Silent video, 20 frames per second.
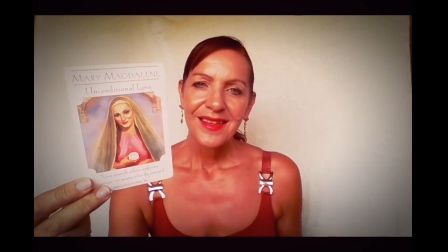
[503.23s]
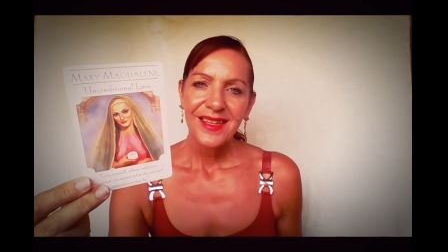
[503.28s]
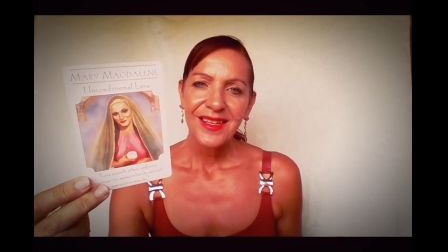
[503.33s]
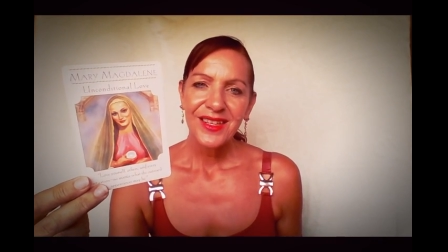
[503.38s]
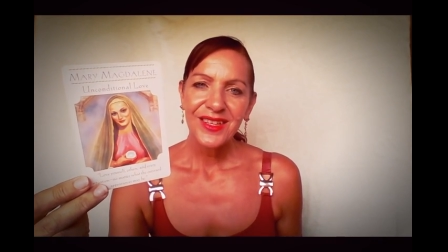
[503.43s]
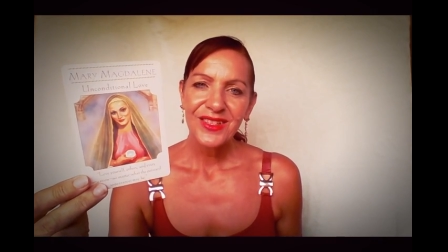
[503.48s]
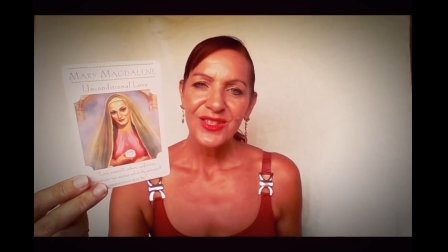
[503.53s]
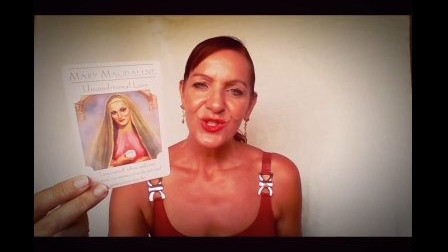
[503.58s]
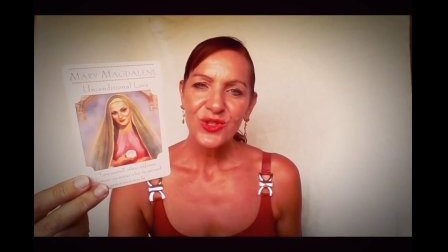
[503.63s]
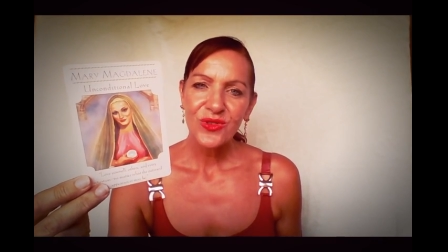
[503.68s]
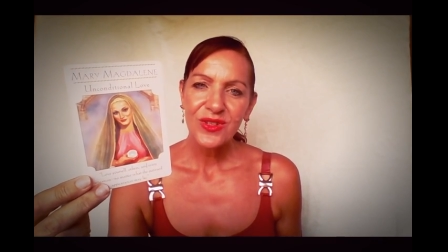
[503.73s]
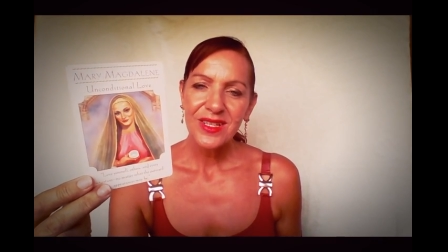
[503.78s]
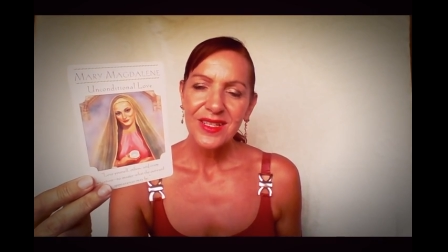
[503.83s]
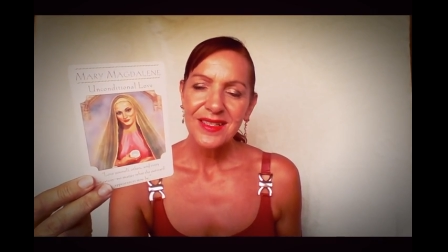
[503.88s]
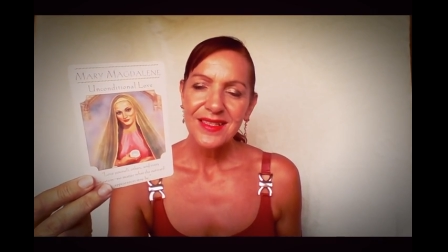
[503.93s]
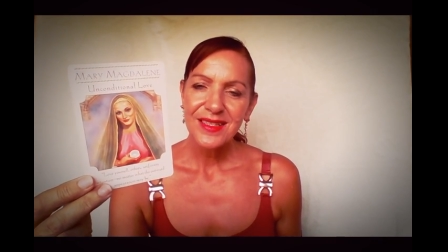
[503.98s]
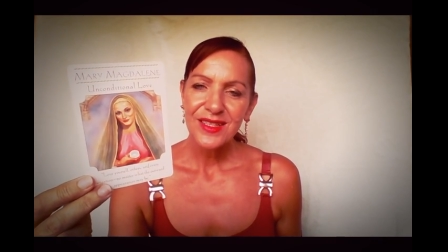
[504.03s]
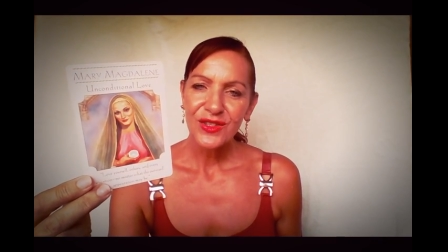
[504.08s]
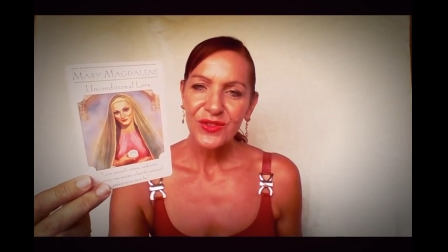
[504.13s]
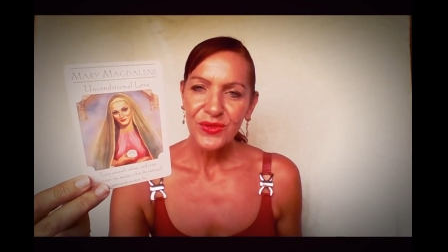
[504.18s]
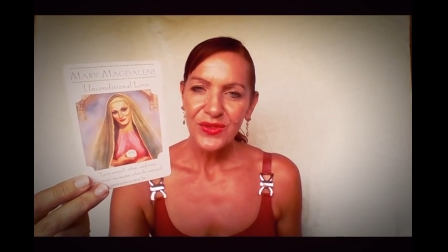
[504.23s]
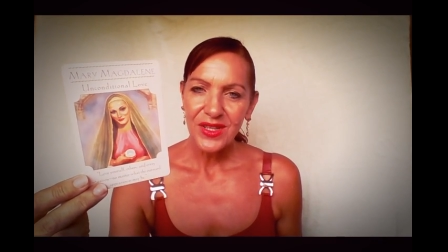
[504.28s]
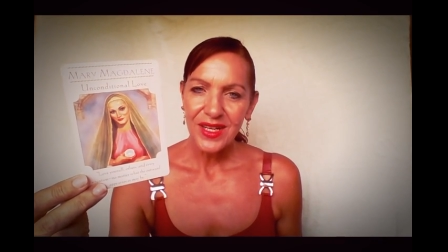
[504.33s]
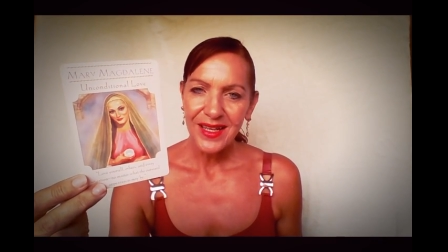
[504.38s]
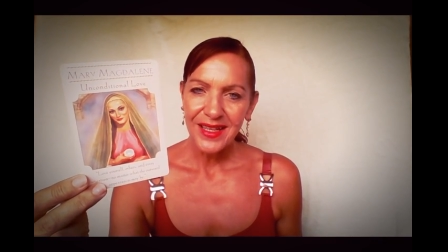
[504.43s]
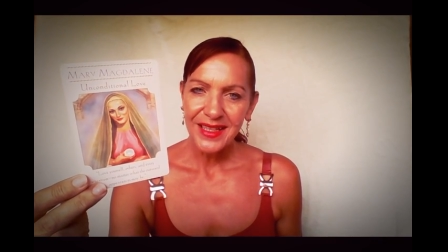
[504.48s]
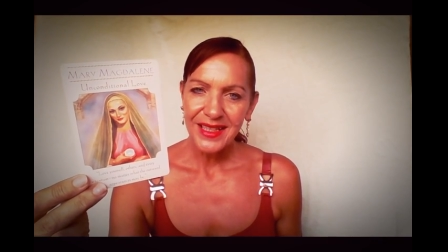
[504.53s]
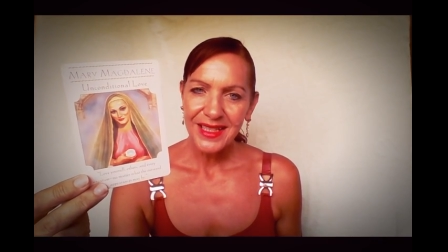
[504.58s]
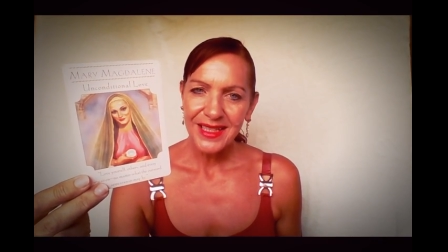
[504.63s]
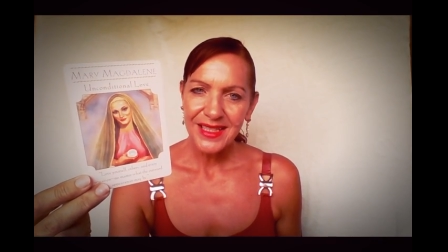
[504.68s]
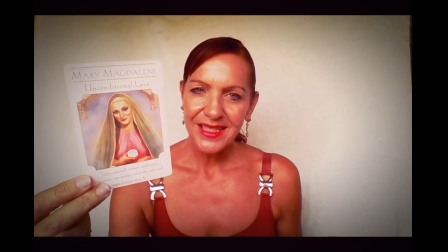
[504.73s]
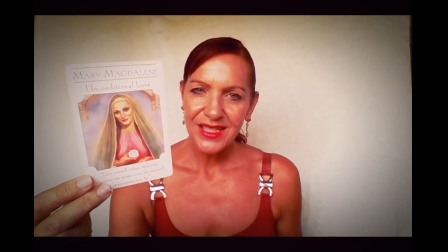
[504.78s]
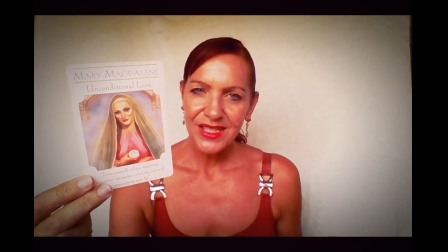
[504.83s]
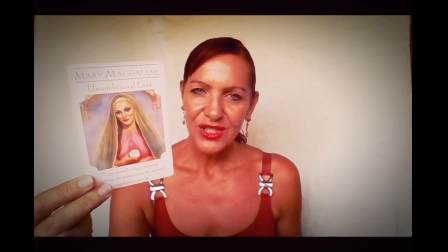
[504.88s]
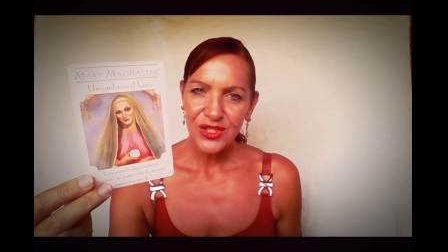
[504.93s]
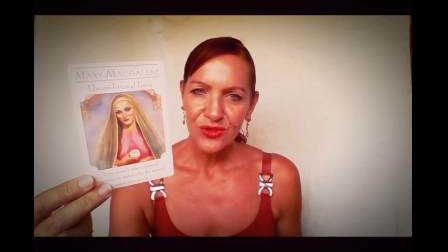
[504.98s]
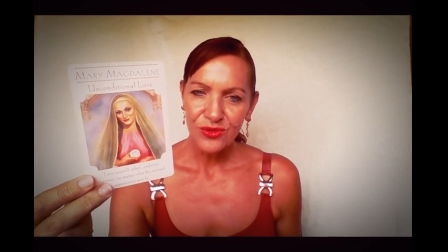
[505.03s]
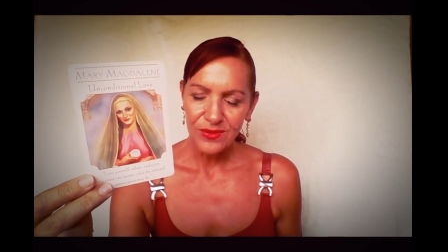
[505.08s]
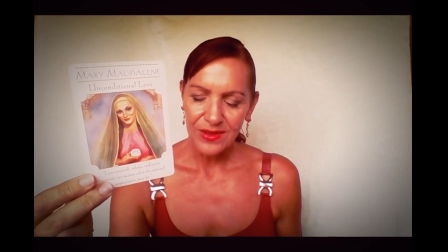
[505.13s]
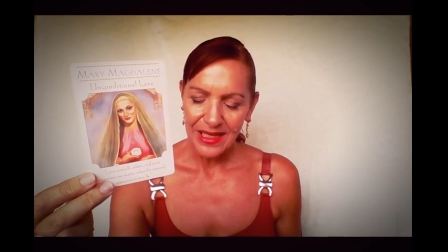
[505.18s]
You got to treat yourself with
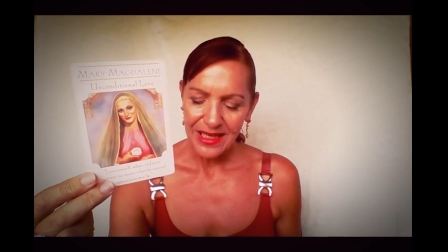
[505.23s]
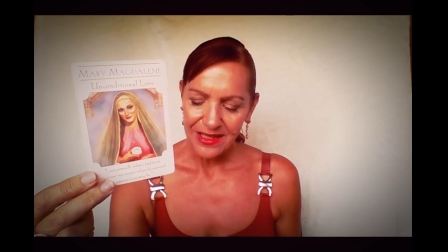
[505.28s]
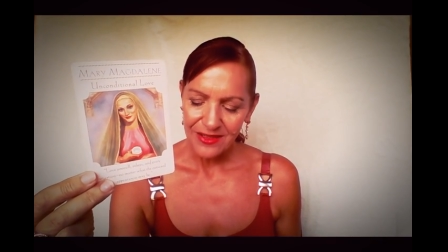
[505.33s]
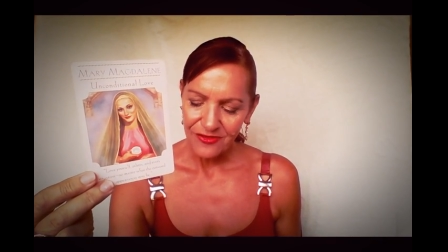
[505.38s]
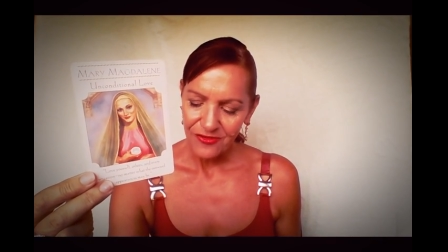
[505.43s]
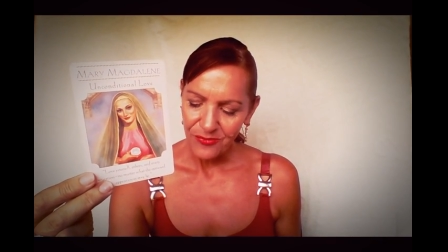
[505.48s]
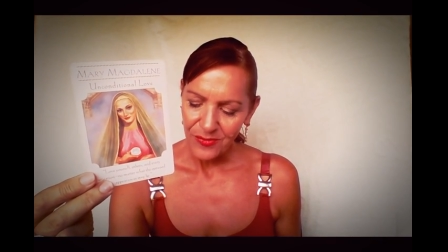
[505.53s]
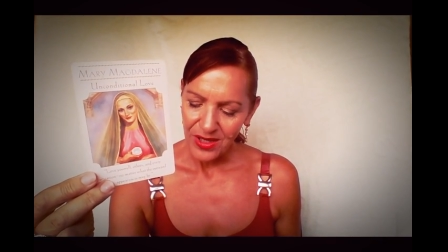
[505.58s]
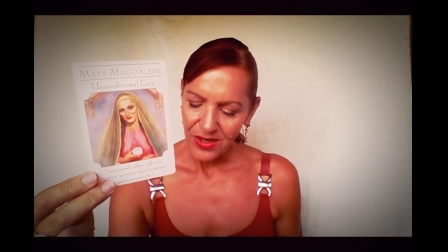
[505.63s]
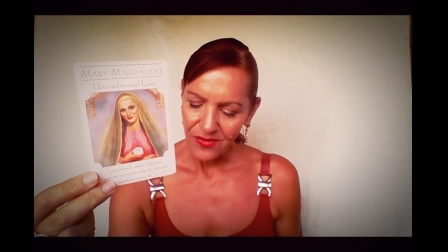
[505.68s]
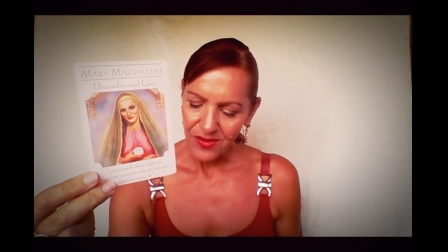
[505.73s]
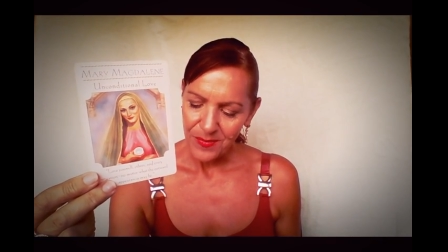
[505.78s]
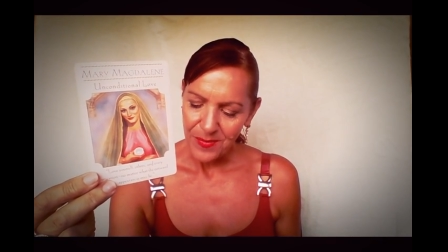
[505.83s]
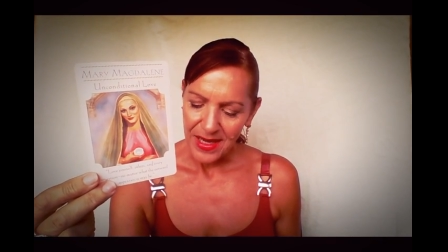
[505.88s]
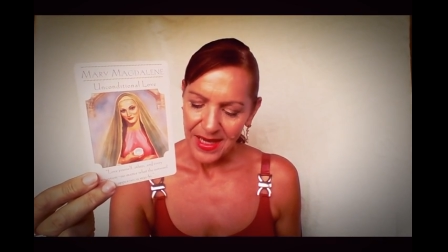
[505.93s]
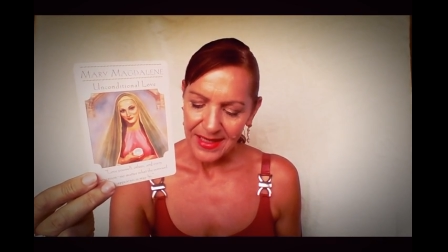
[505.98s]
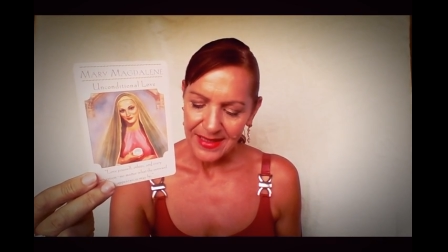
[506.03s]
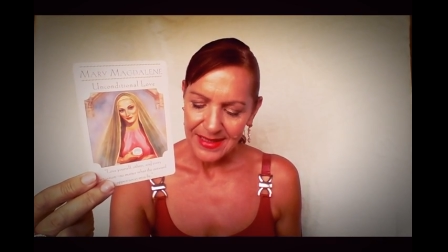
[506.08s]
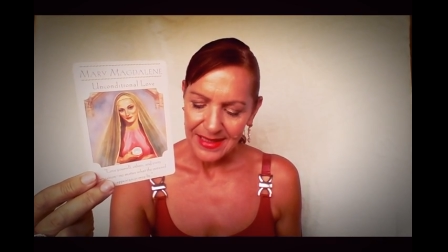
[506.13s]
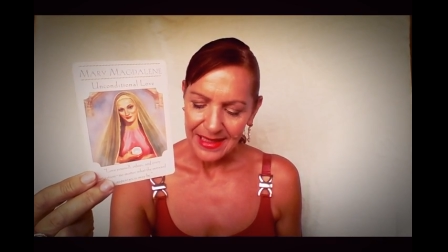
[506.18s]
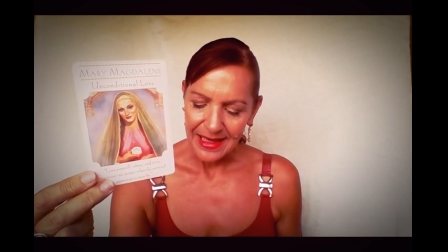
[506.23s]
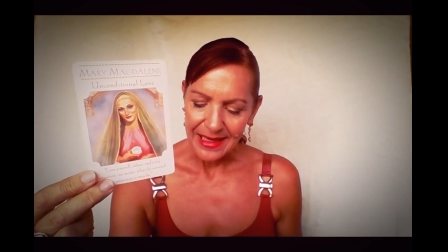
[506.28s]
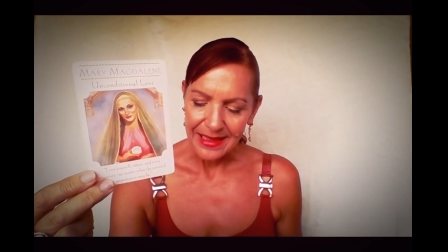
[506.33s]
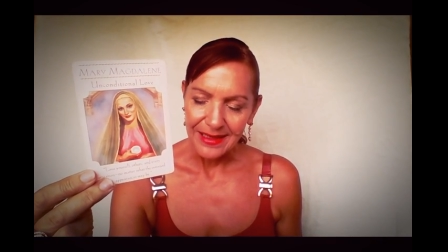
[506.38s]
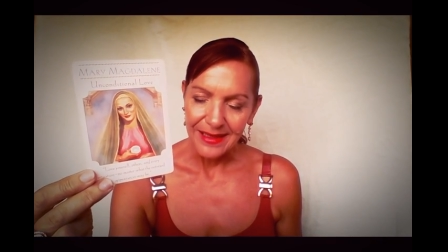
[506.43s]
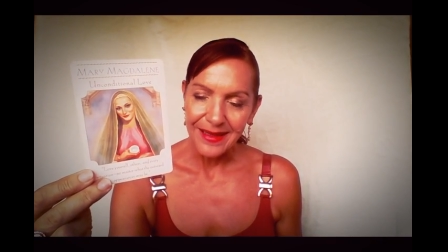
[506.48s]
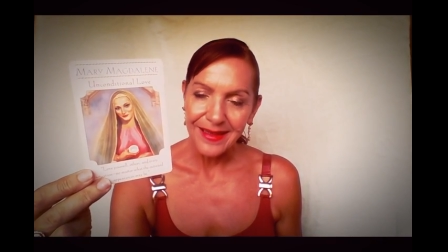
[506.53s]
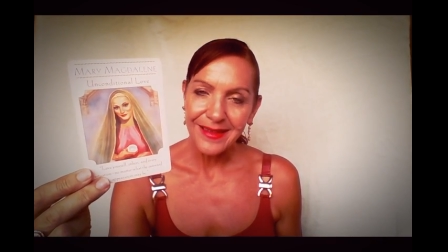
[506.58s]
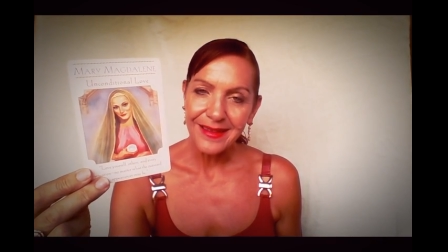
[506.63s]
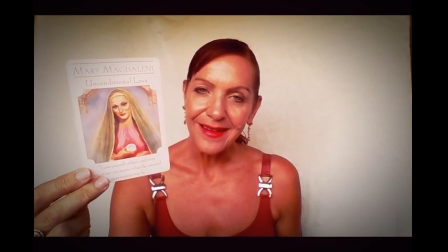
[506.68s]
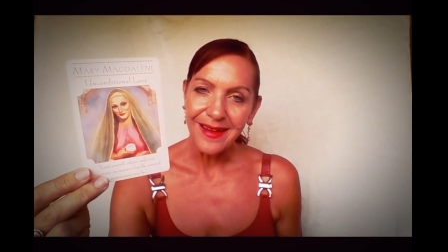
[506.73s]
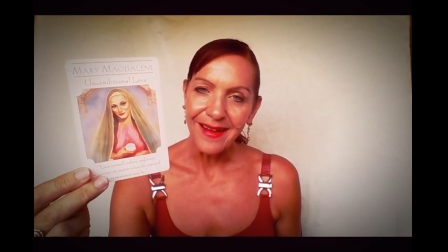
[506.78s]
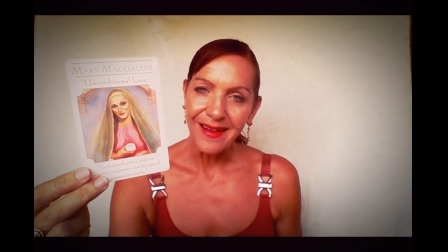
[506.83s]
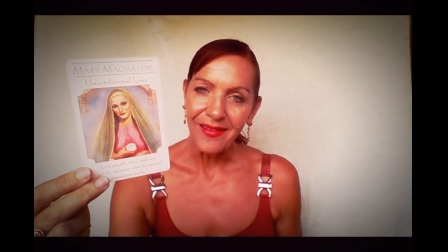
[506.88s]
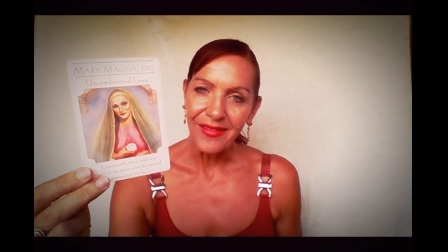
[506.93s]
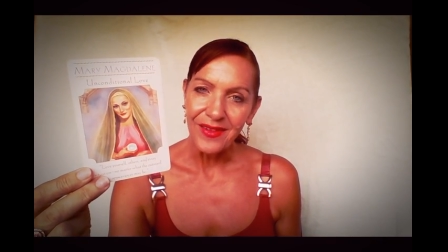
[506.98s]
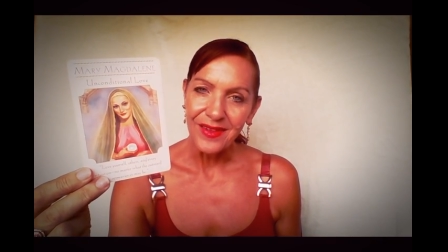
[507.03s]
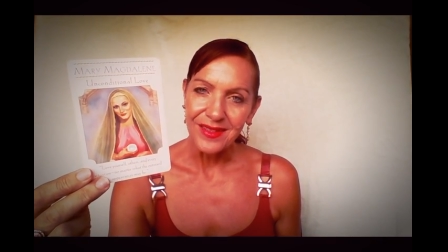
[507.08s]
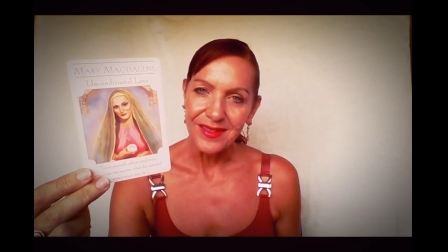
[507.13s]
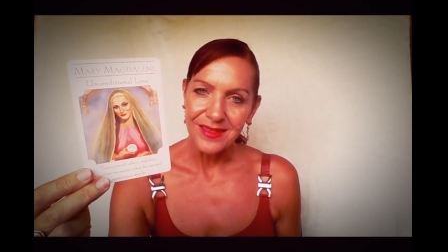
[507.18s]
unconditional love, Mary Magdalene, and
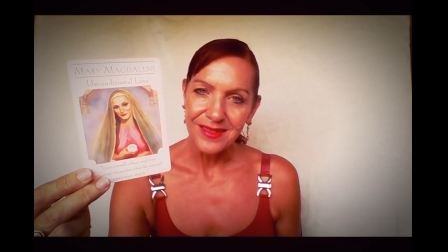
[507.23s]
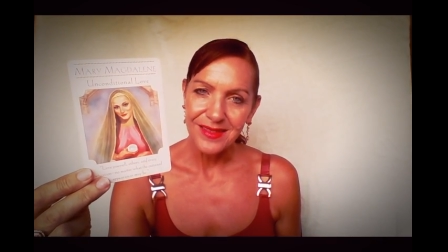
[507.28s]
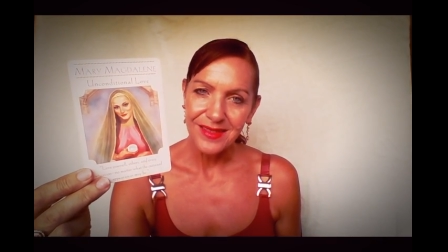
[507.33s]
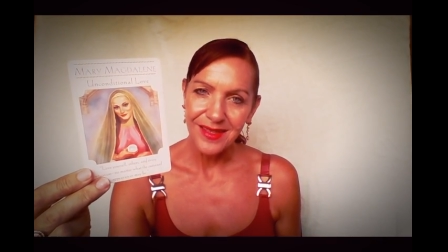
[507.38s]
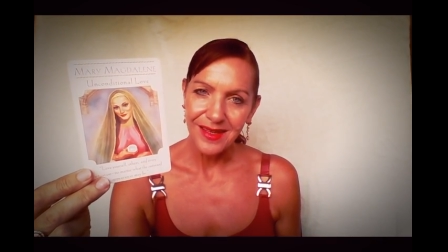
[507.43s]
others.